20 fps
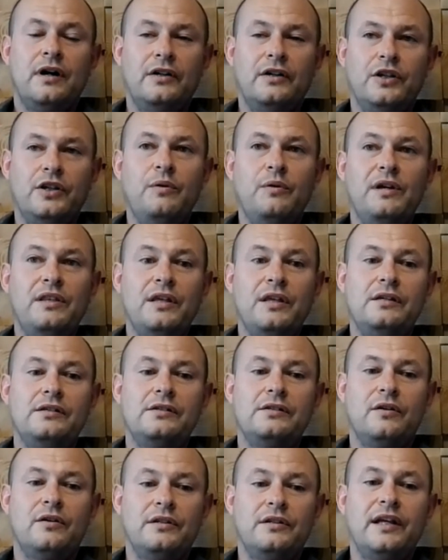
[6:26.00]
are doing
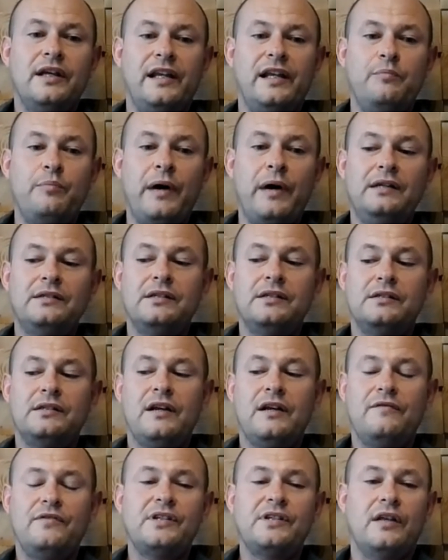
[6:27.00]
this on a daily basis,
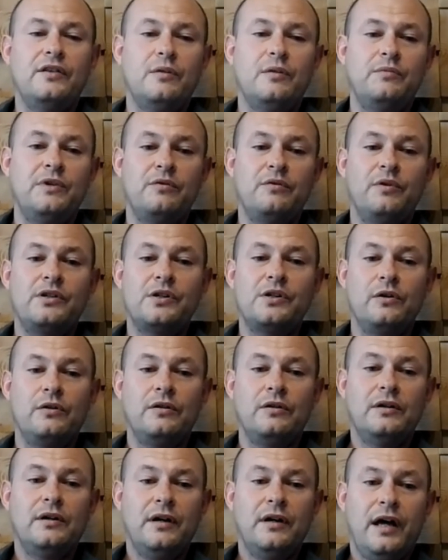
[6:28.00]
and I've sent them the
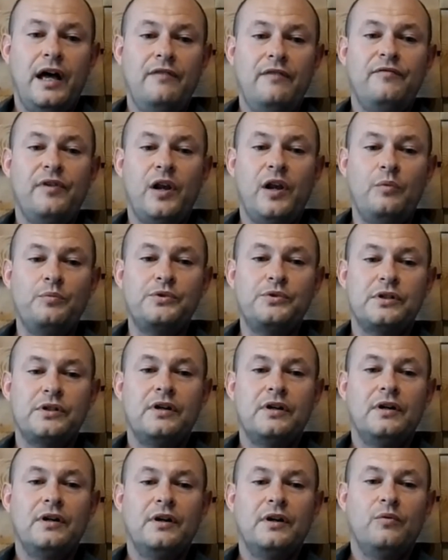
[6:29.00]
original envelopes
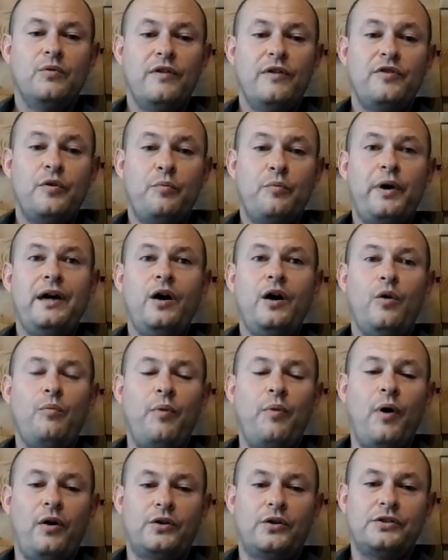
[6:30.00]
with the
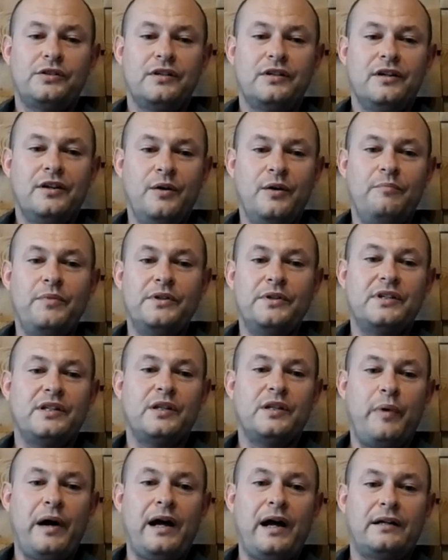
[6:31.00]
PO box numbers
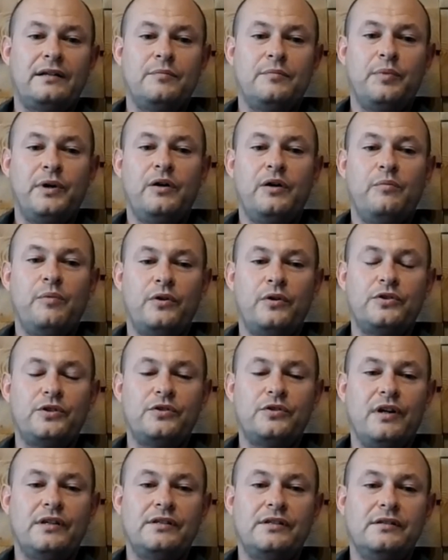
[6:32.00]
at the back, the PO box
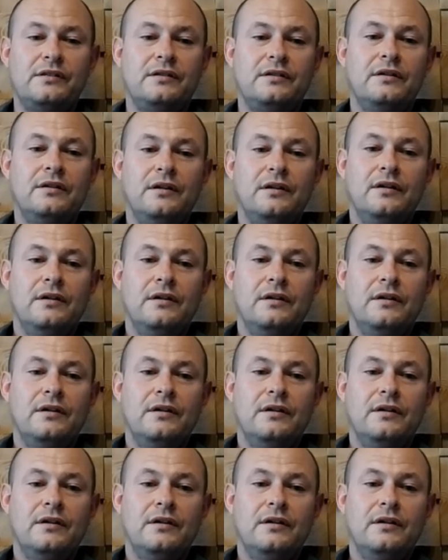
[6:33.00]
addresses.